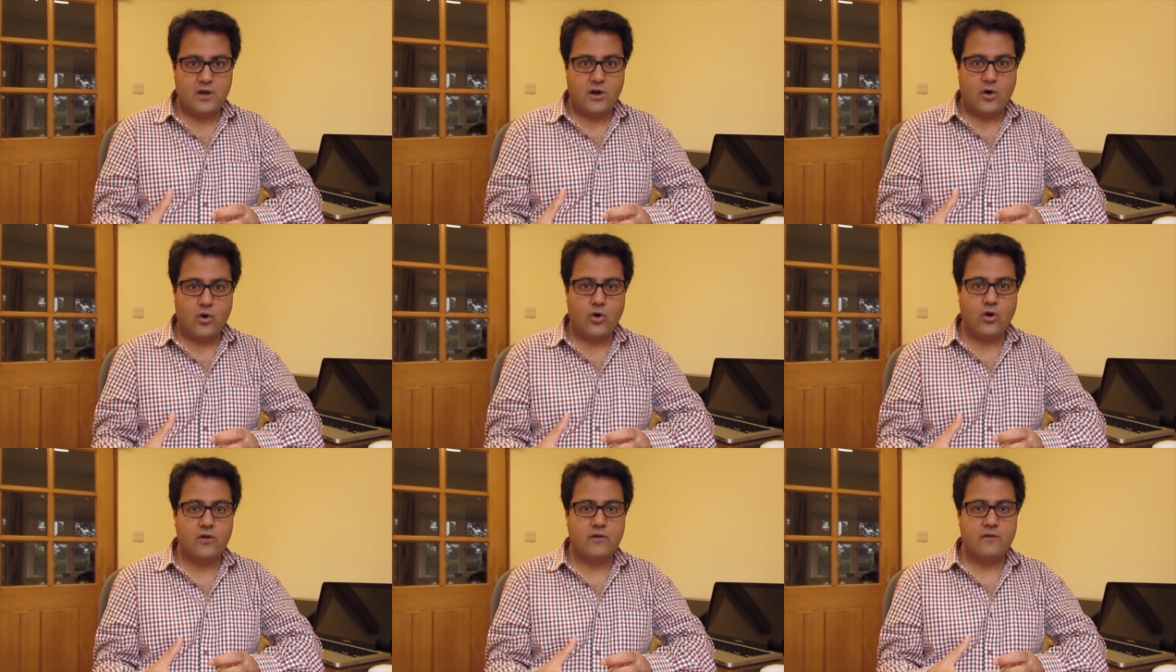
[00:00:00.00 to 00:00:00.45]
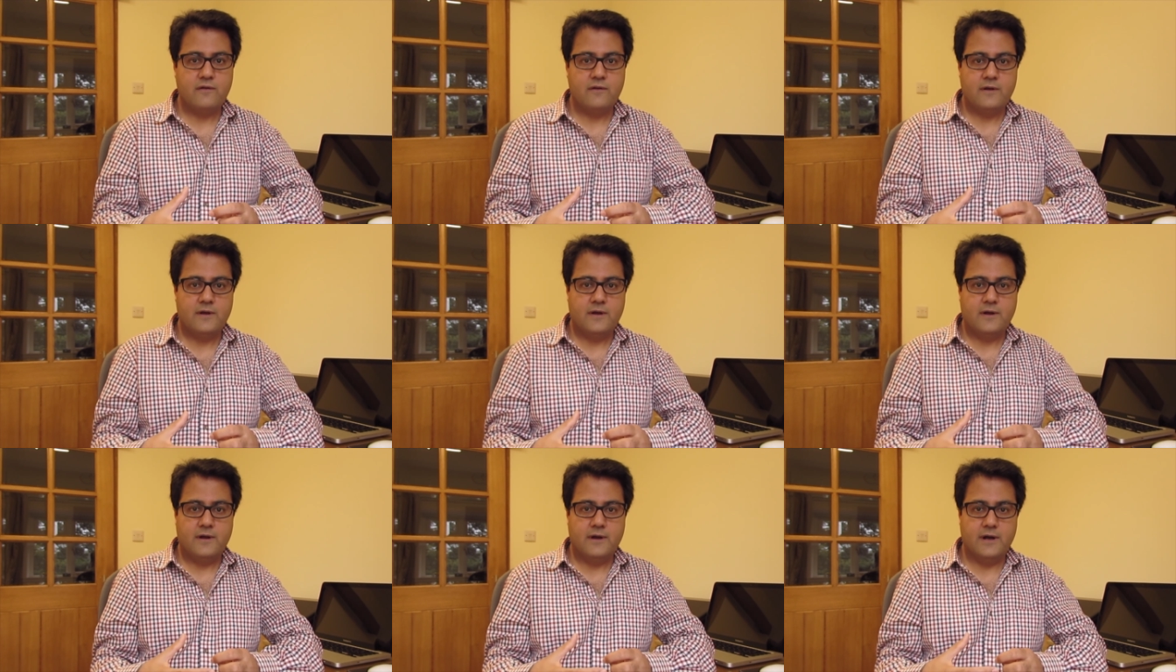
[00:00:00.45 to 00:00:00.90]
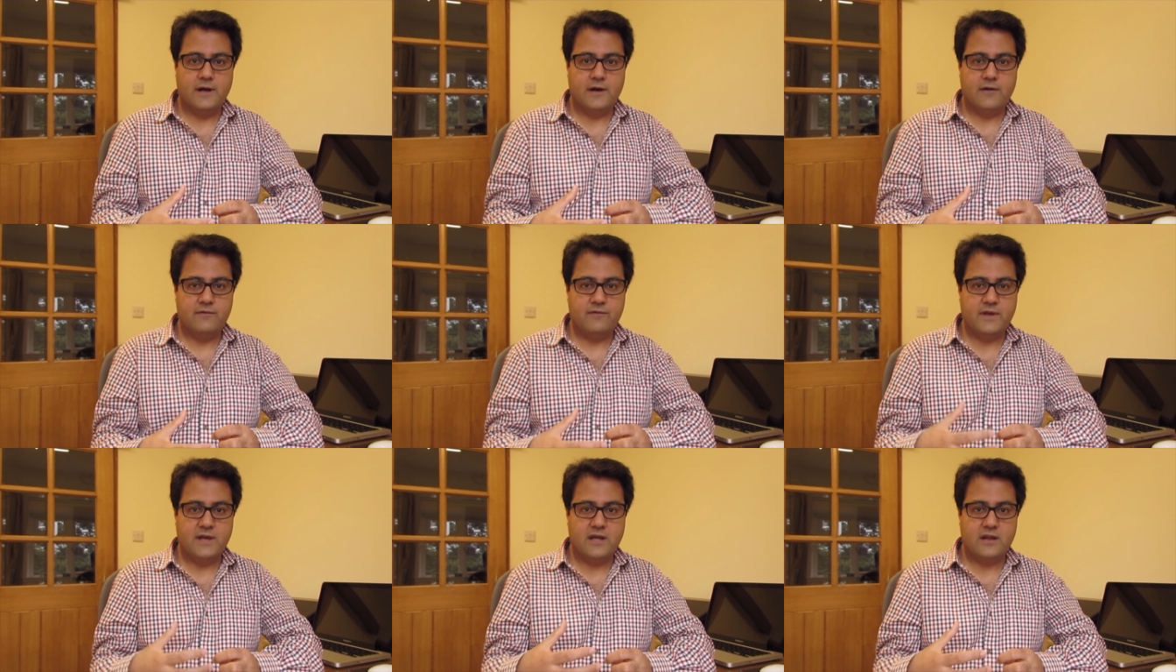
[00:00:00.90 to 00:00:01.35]
or
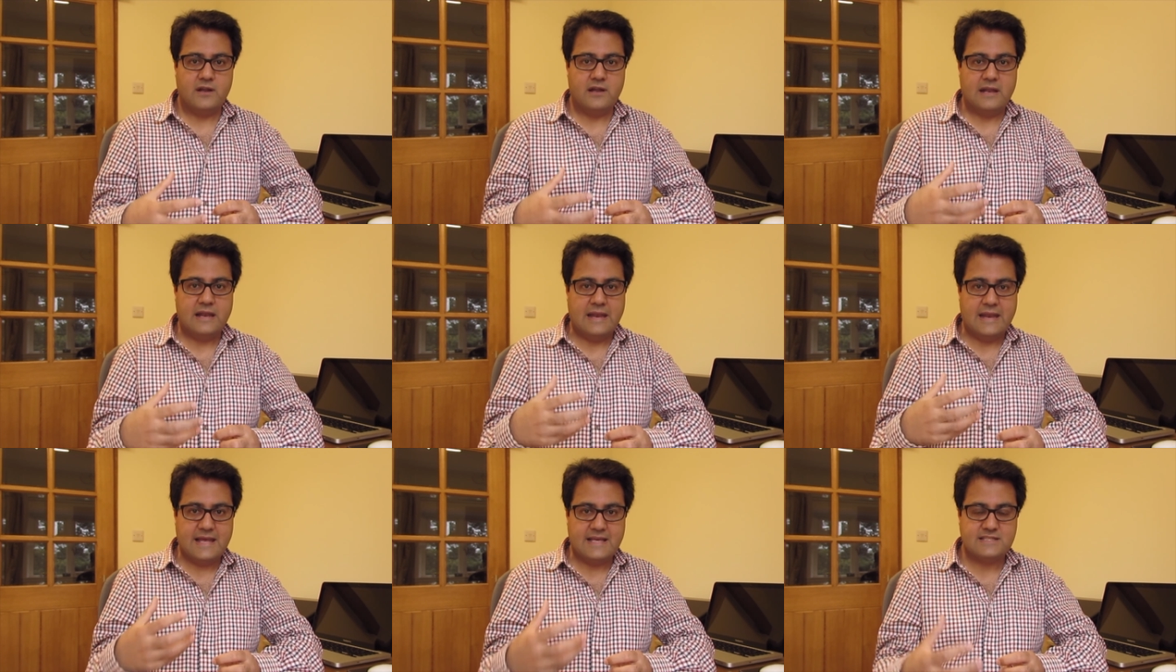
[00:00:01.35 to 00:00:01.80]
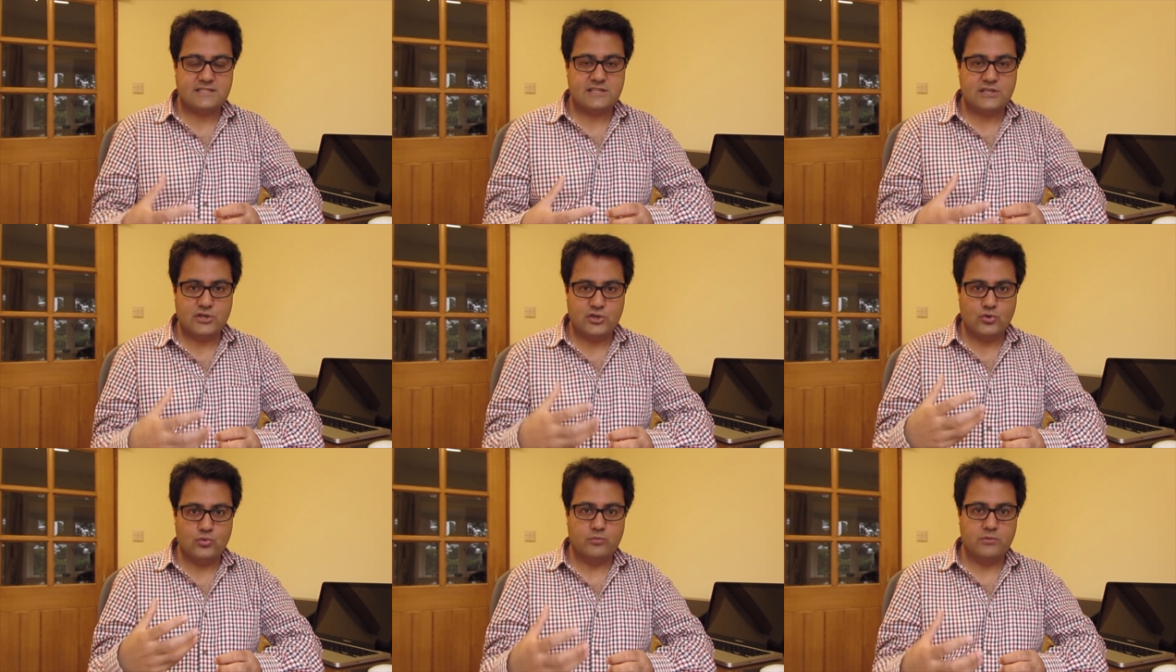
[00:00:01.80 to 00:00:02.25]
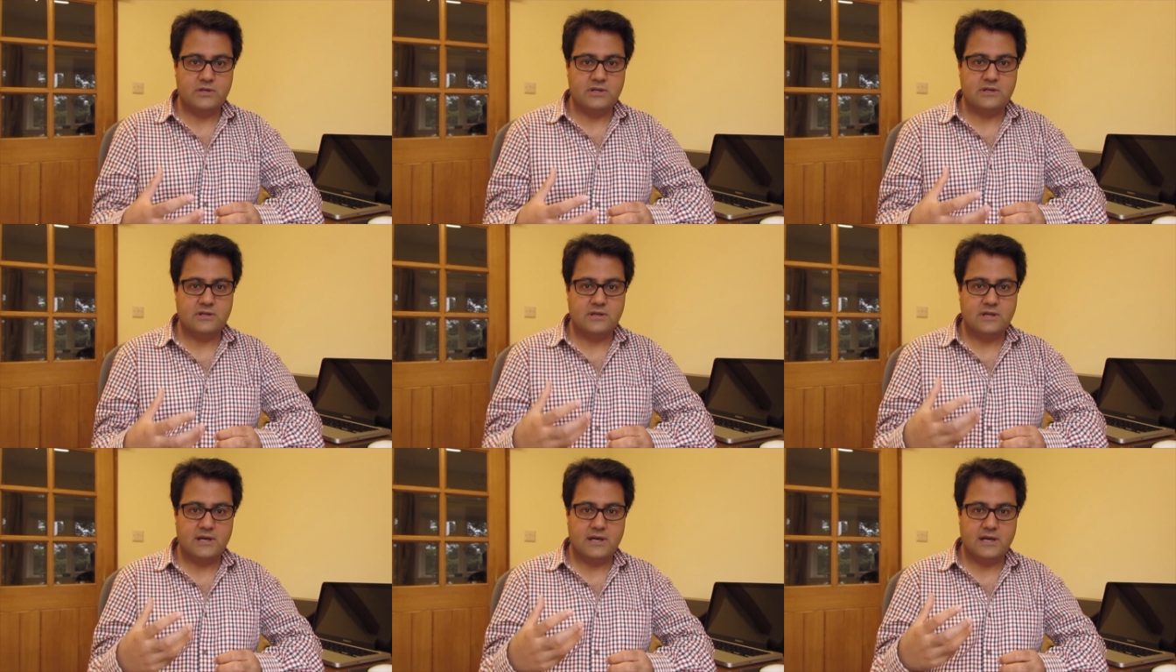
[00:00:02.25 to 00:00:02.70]
where less
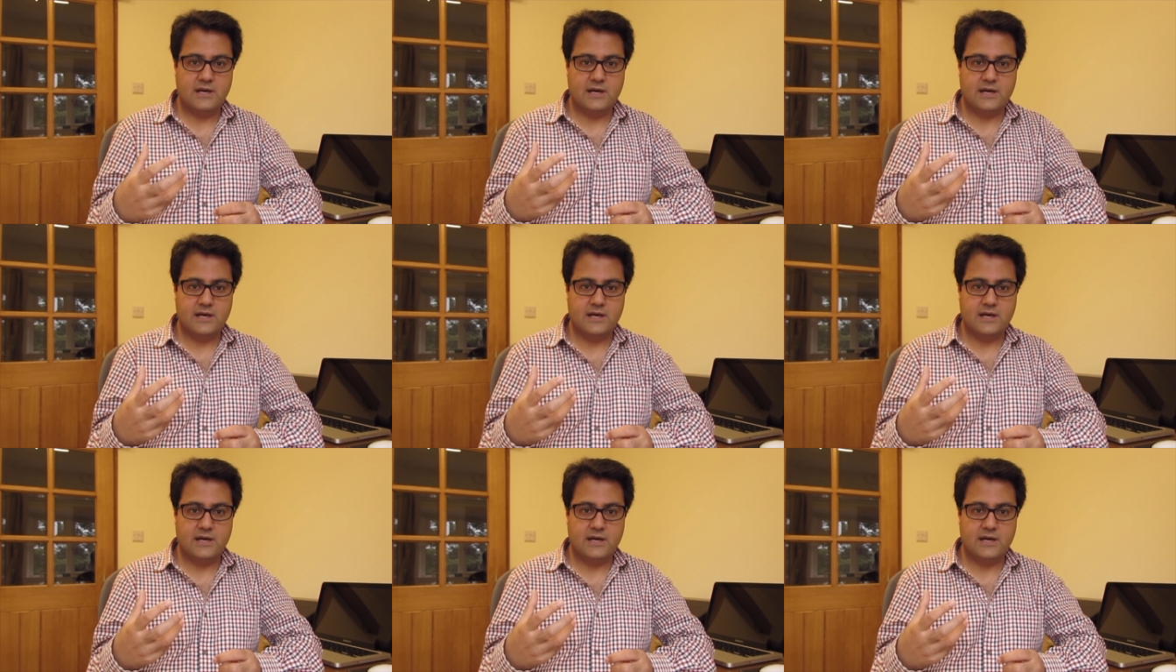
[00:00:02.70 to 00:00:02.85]
human